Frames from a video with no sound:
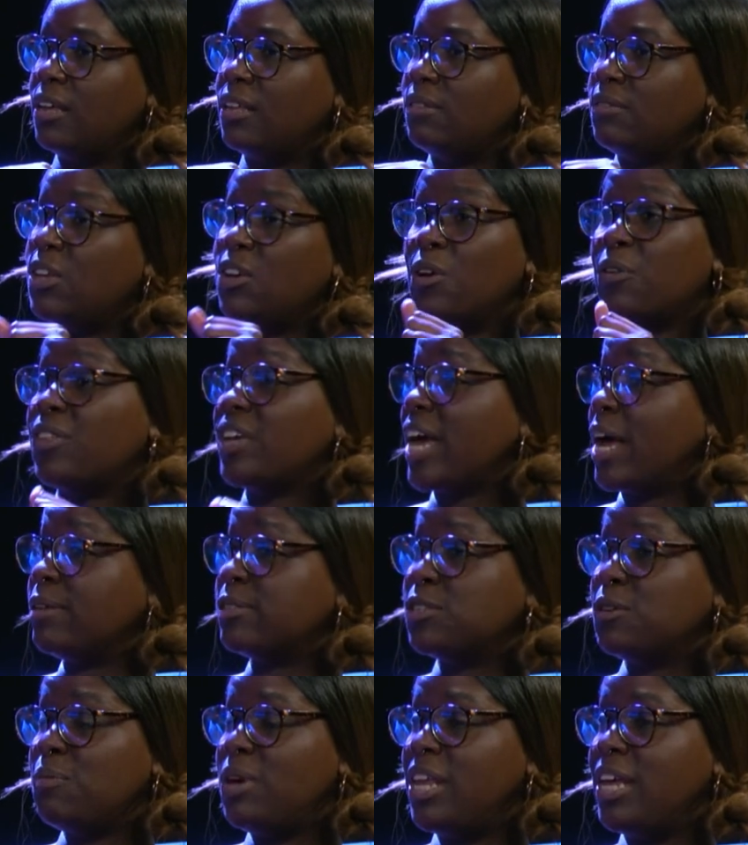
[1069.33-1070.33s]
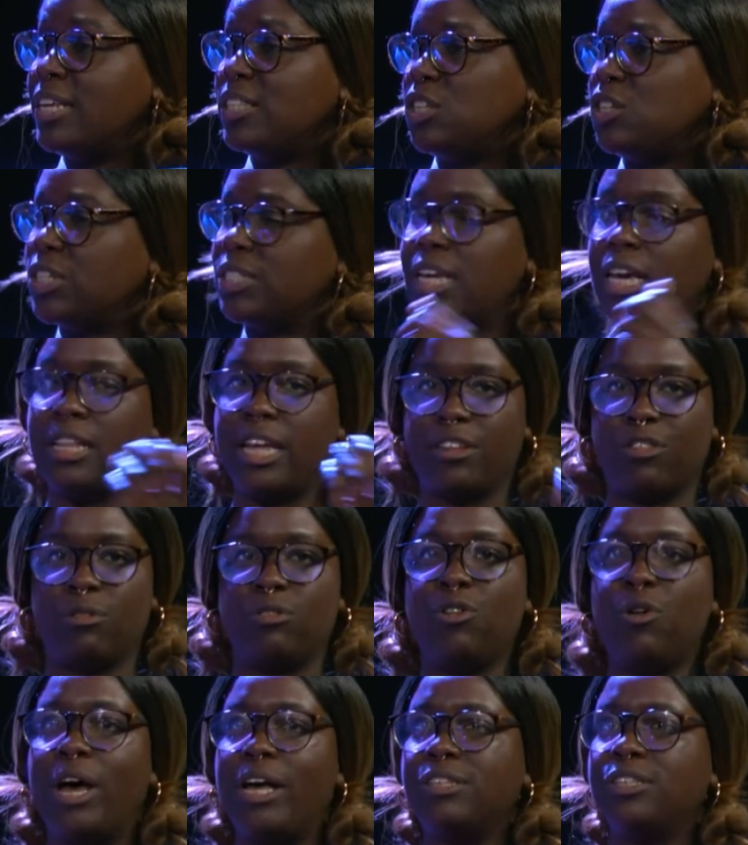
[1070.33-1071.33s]
you know, the council meetings, and just saying like there's
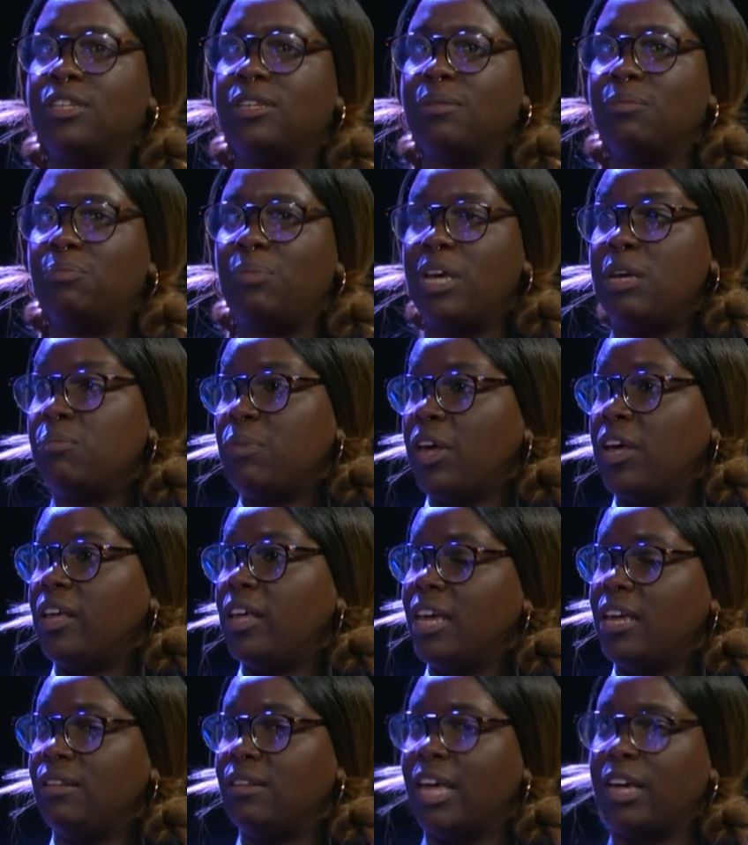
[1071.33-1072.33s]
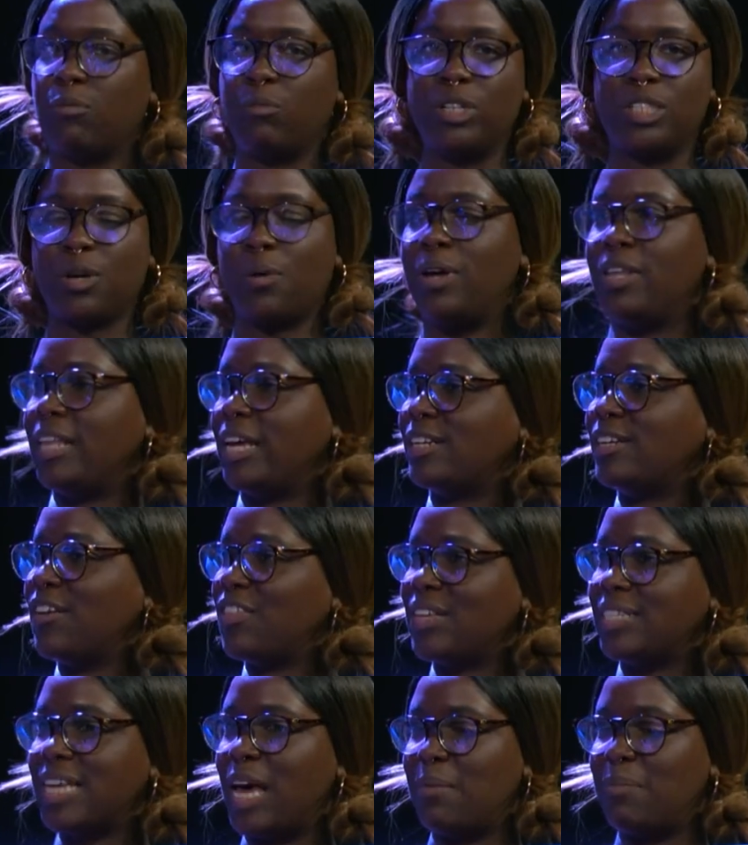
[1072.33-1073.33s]
no housing being built, and like what's going, like
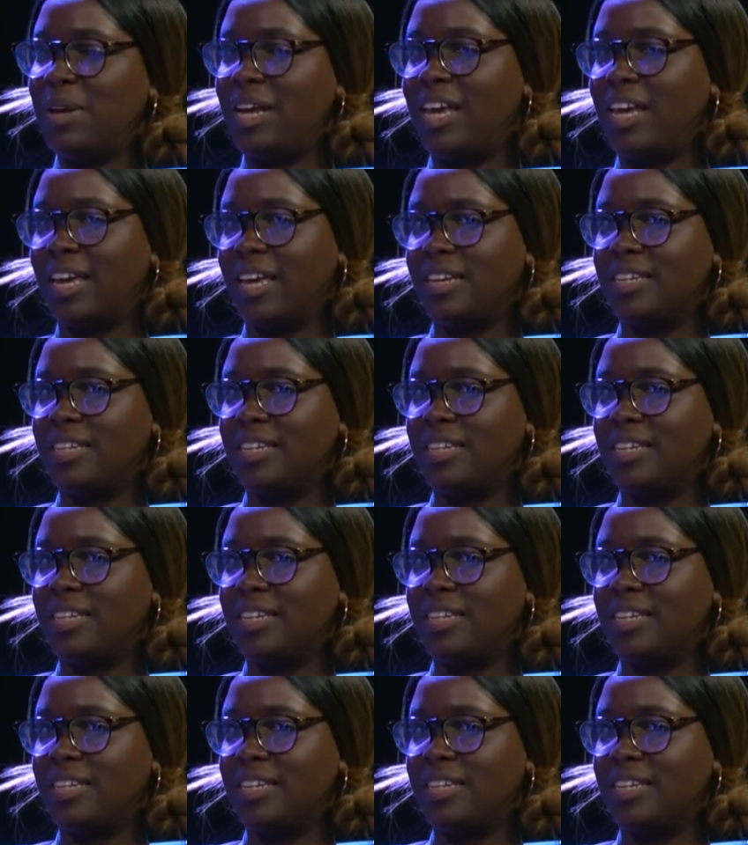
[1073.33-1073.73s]
nothing's happening.